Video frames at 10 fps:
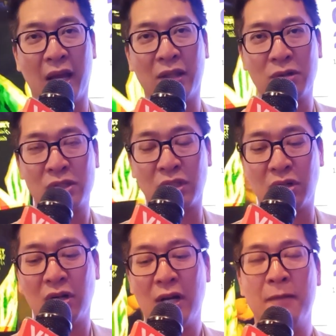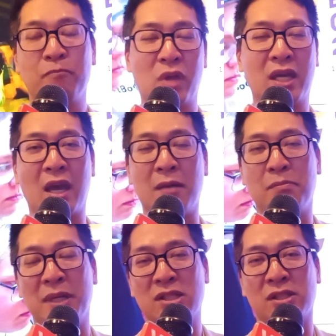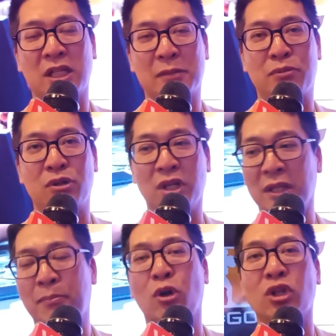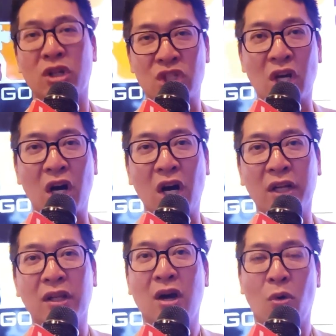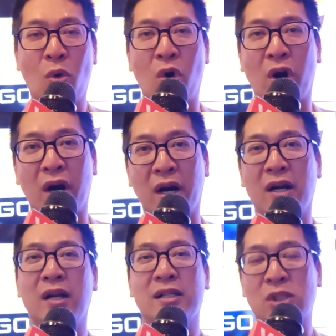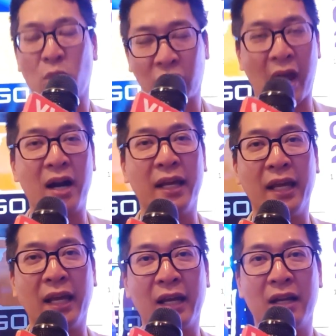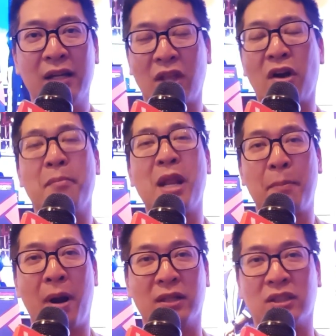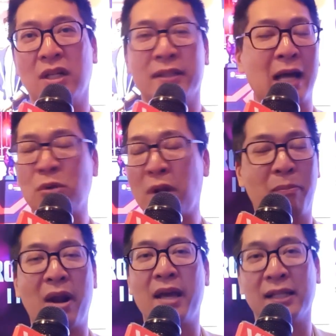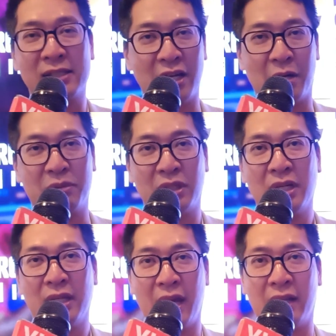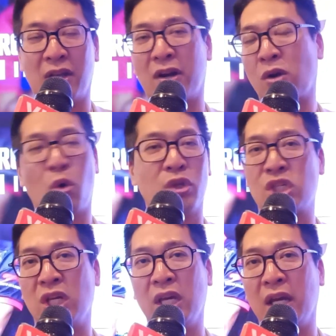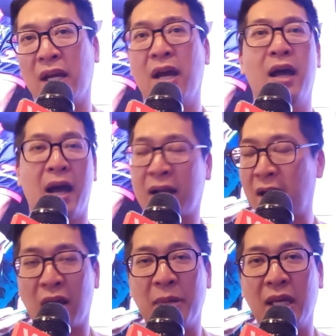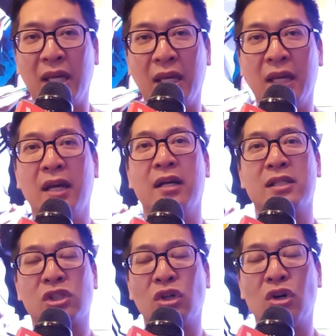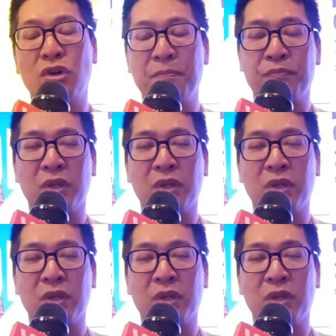and also they can be successful in production or storytelling. There are many parts, not only playing itself. There are coaching, academy. So